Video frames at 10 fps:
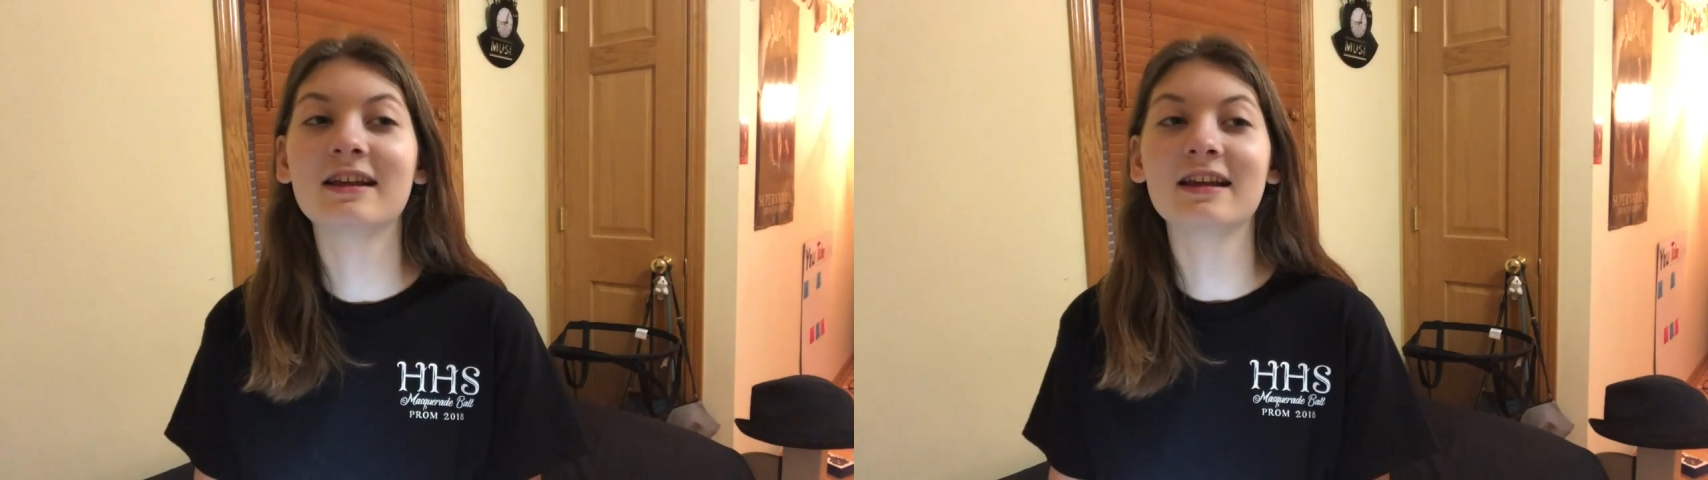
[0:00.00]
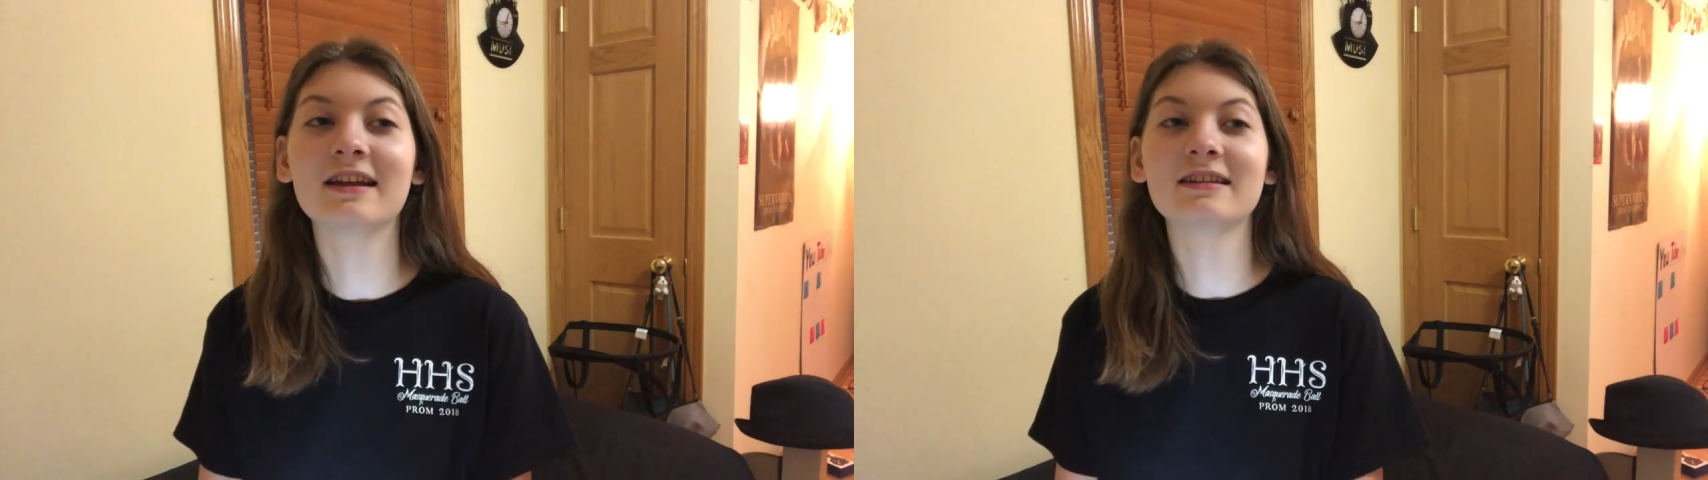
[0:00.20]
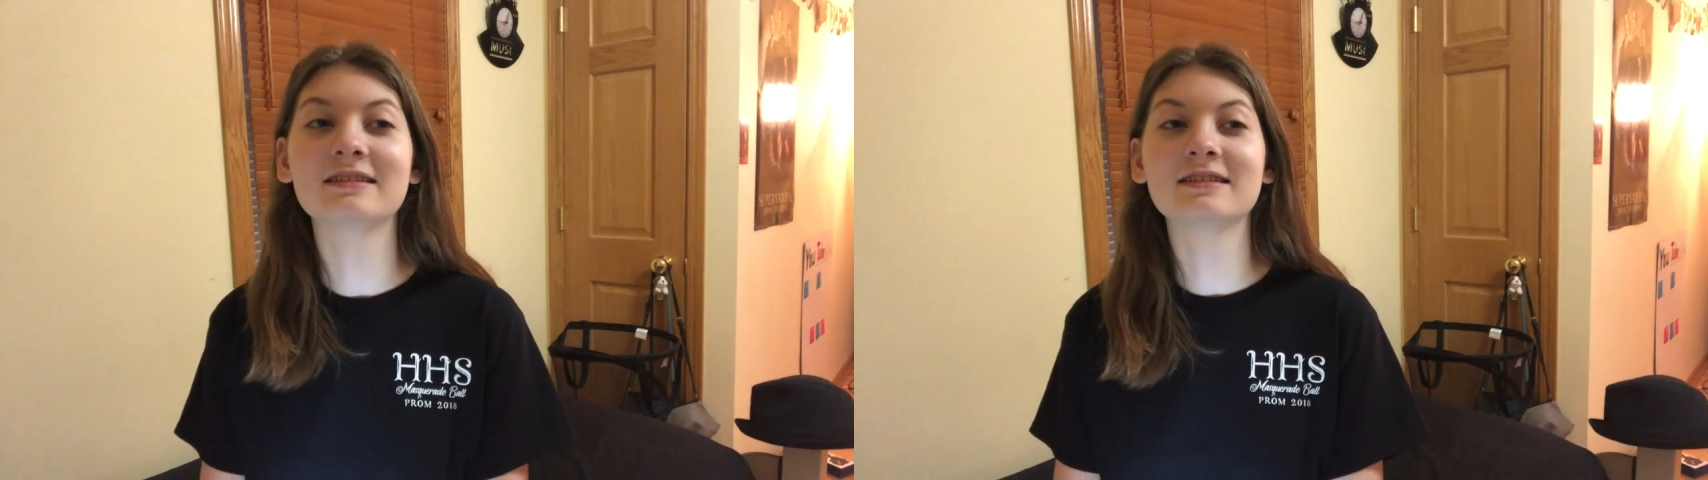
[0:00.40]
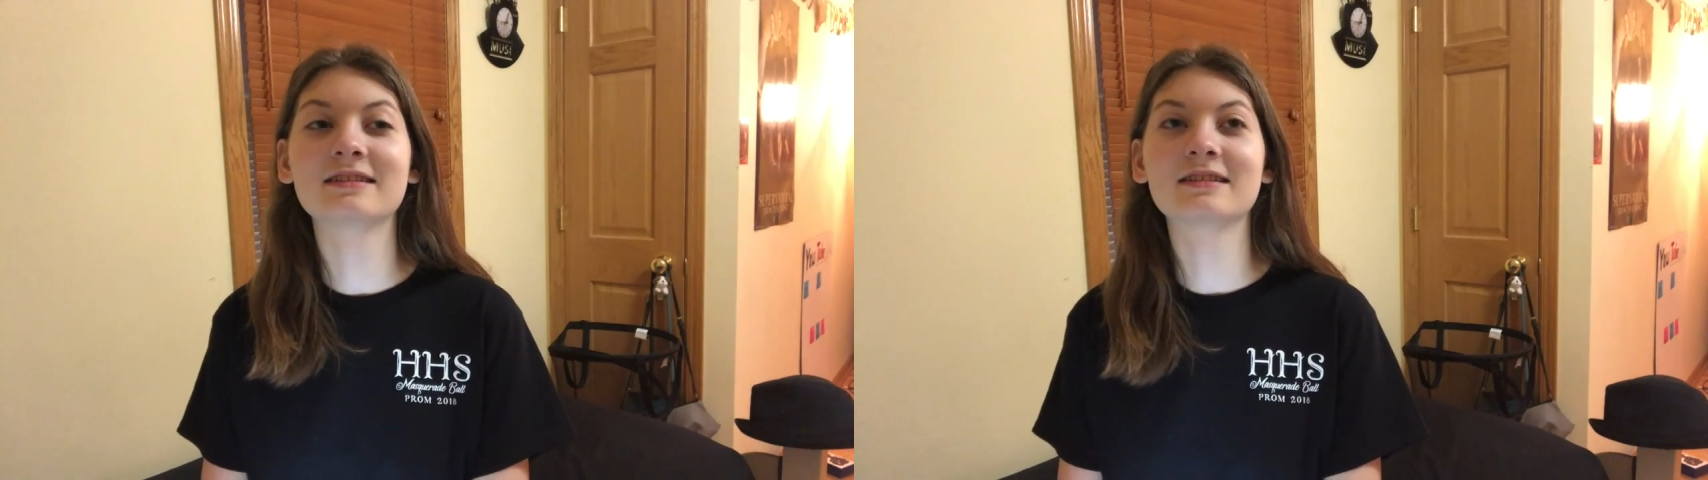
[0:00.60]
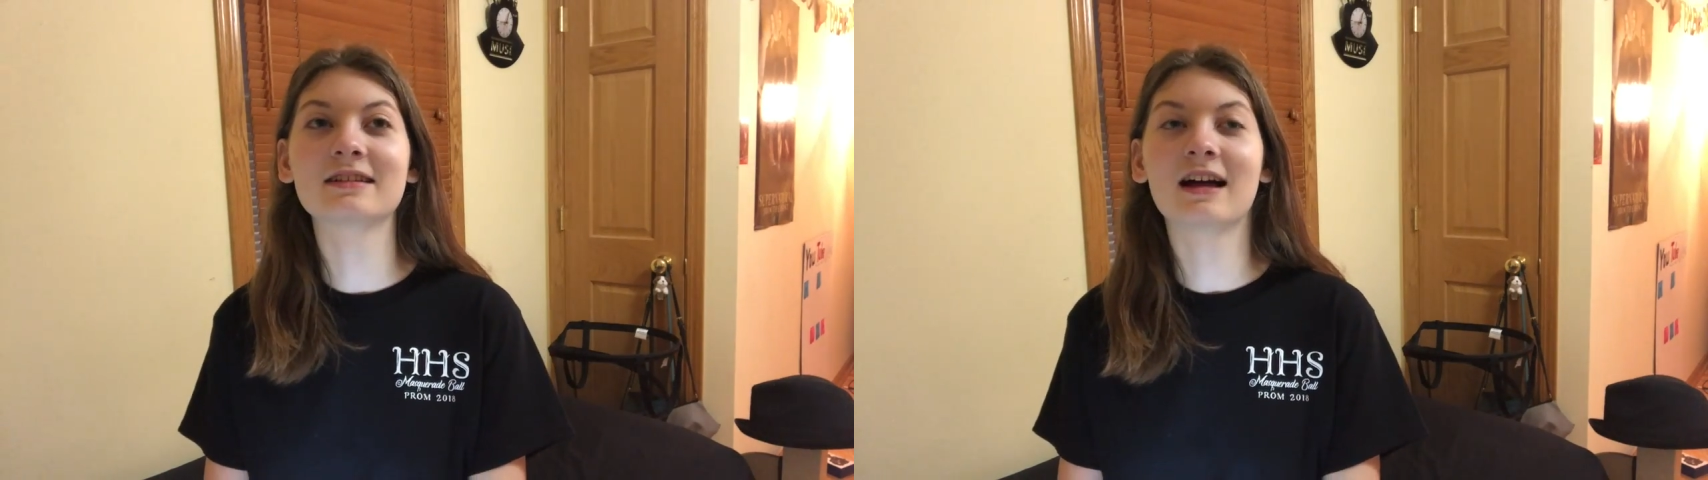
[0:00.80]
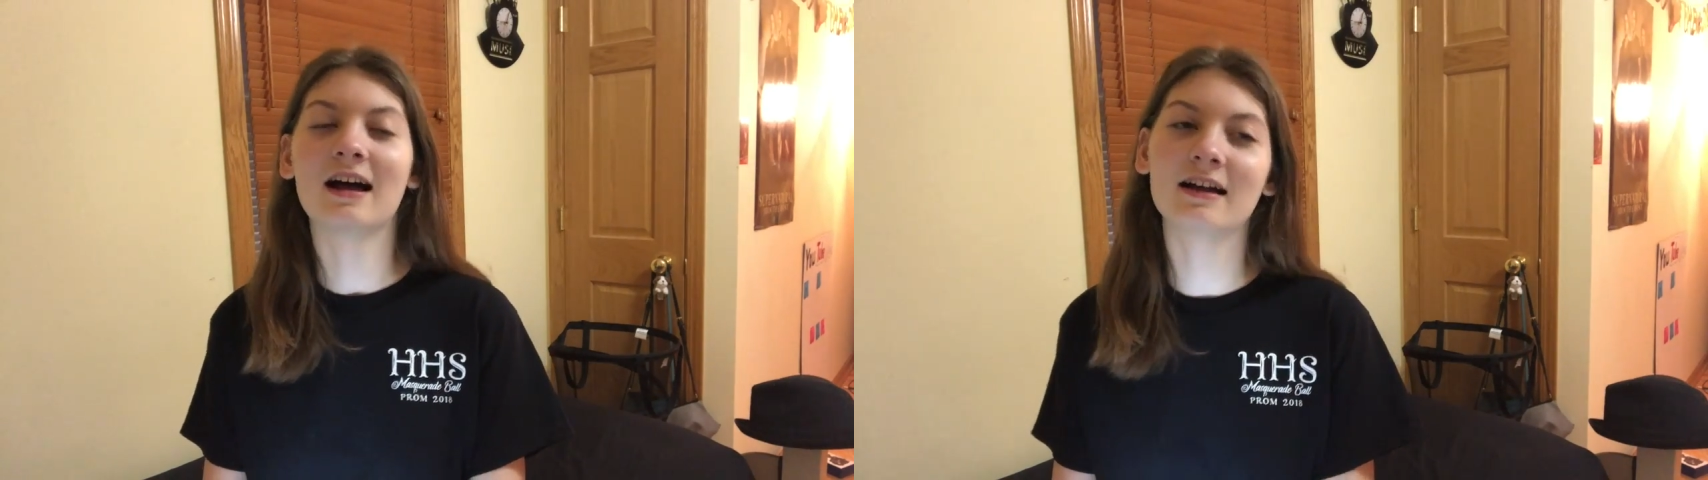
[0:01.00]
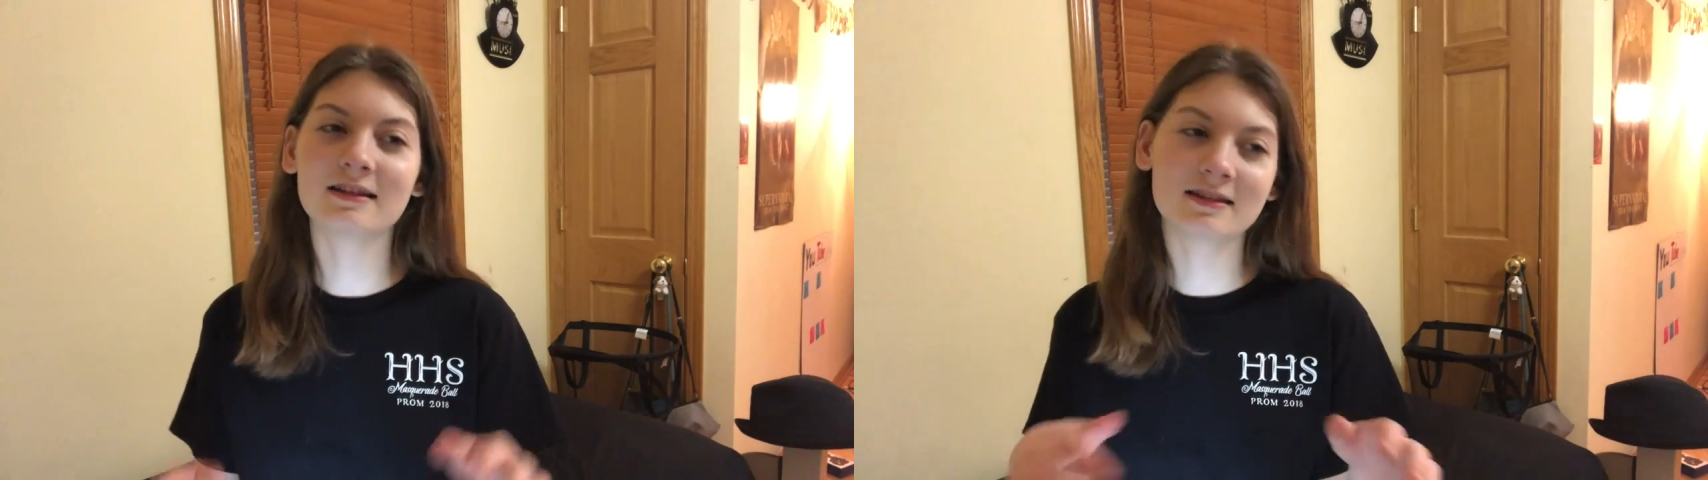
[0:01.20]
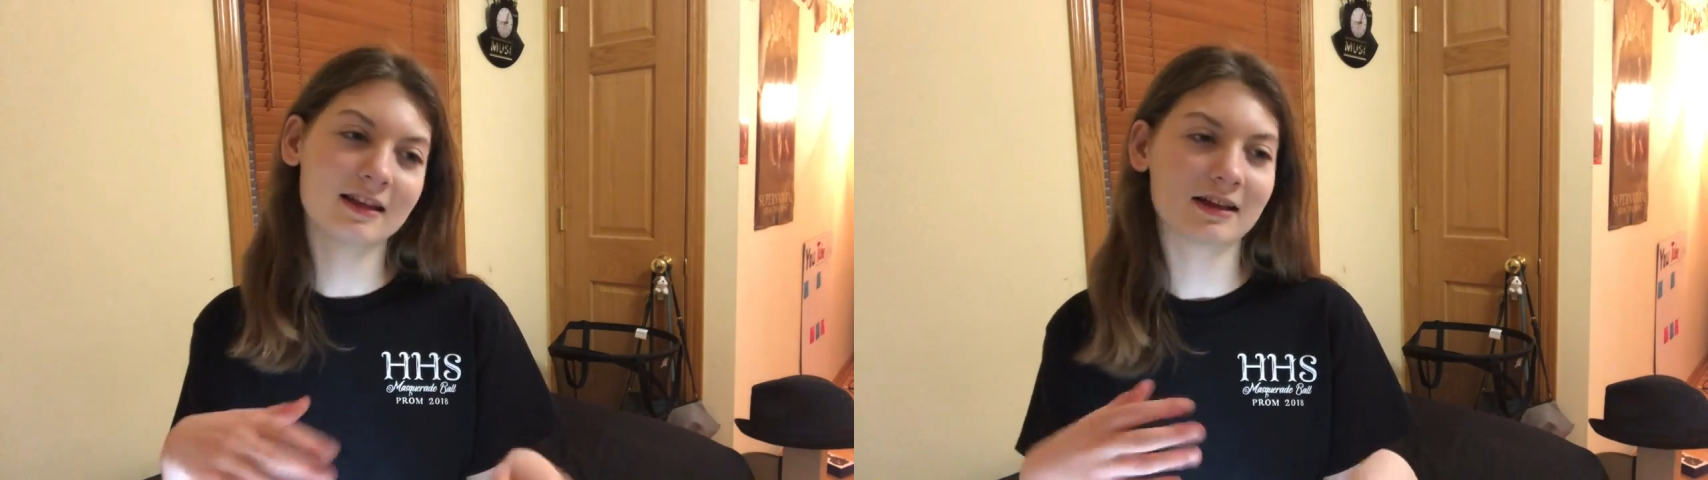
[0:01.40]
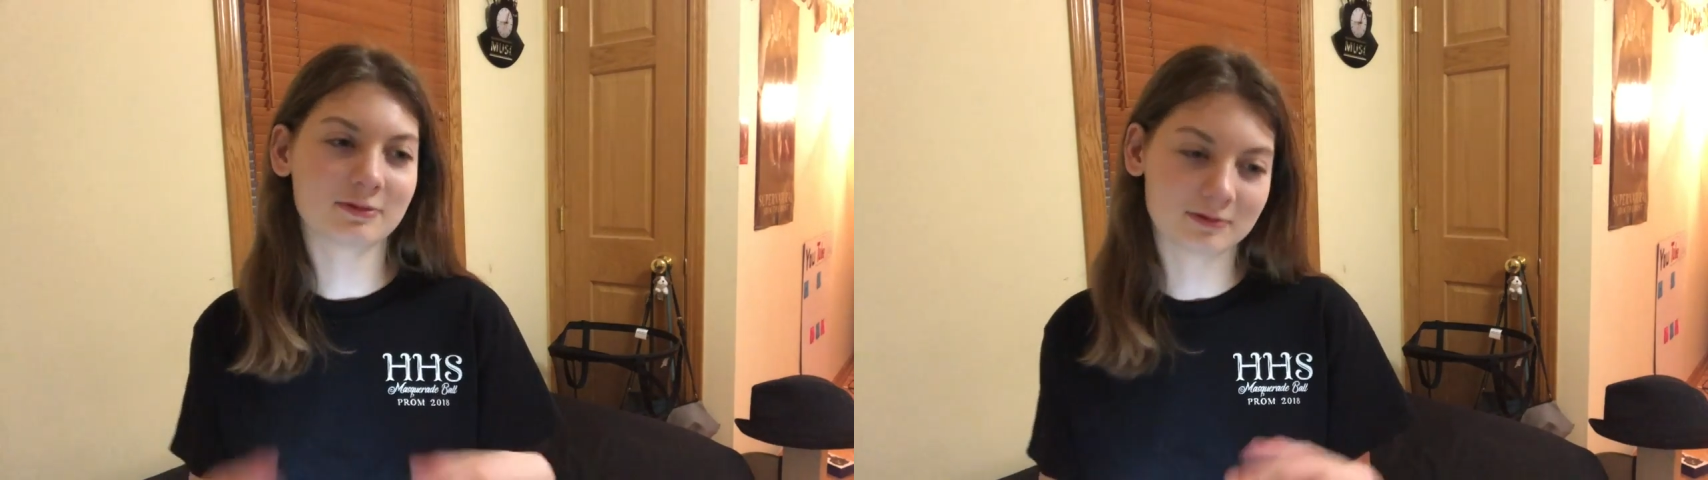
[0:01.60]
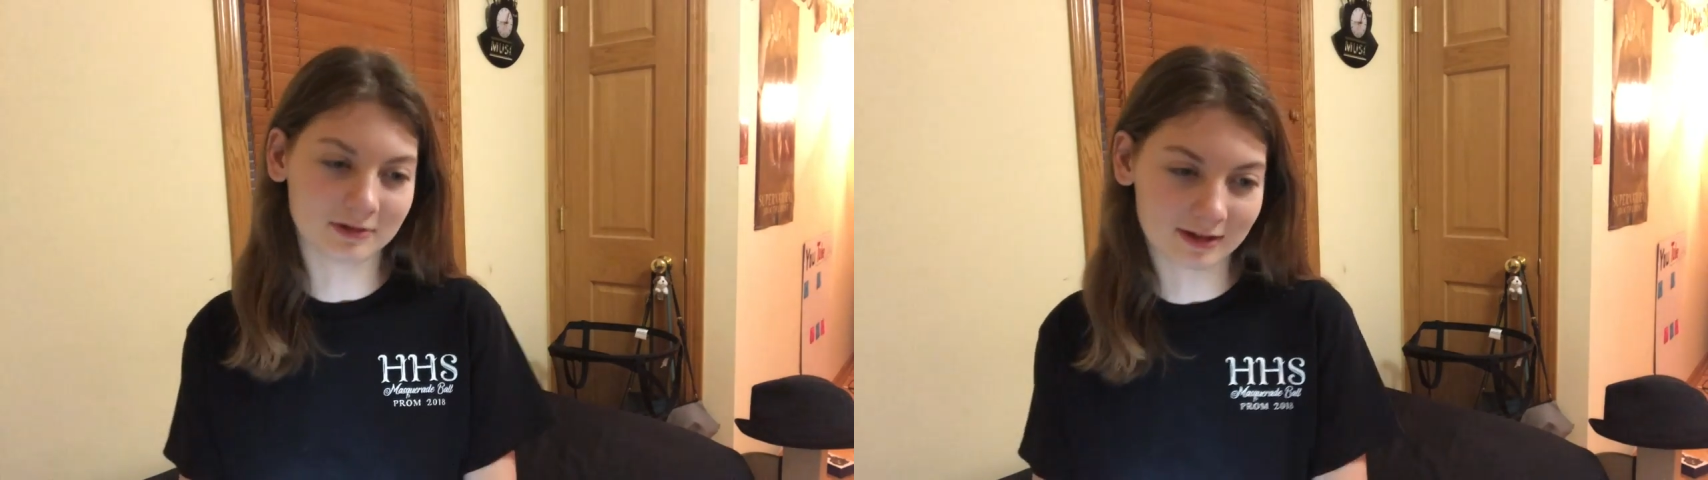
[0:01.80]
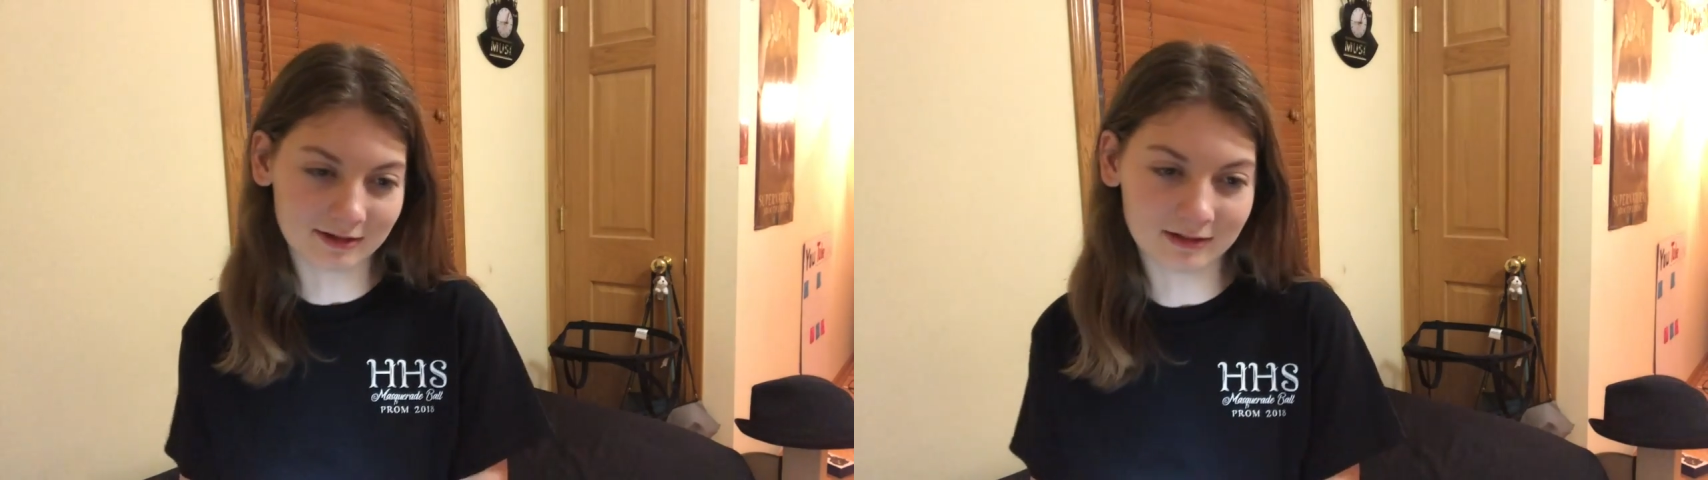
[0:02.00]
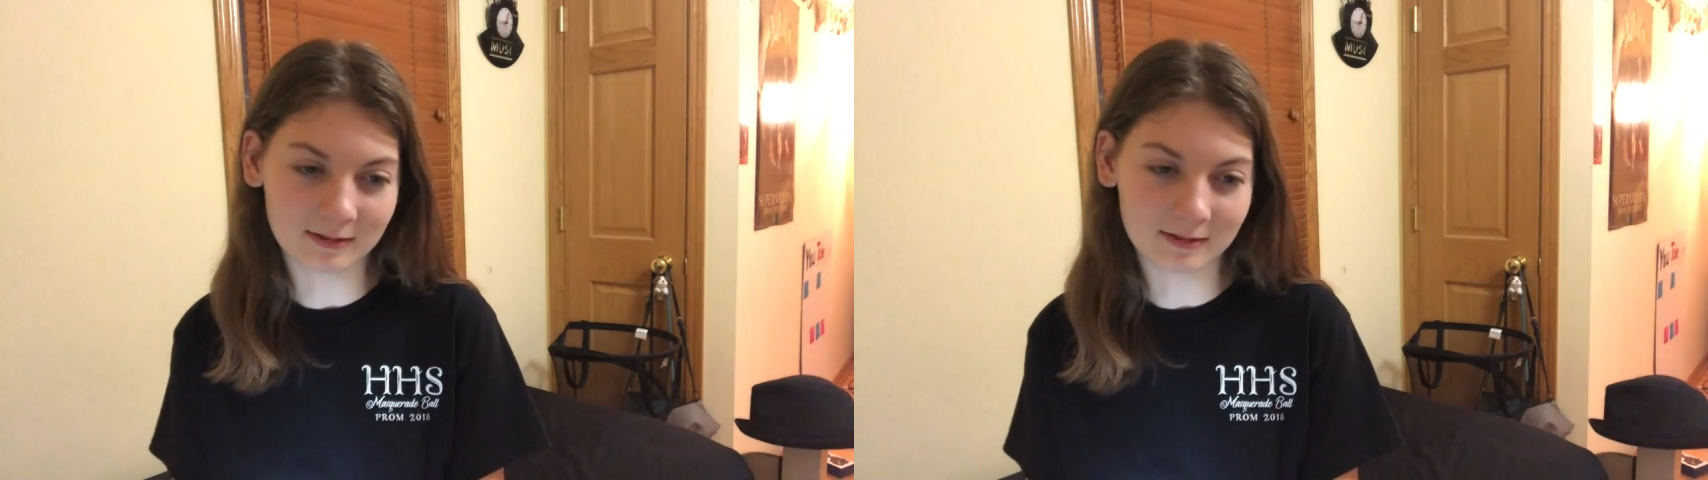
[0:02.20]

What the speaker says: And on that Twitter account,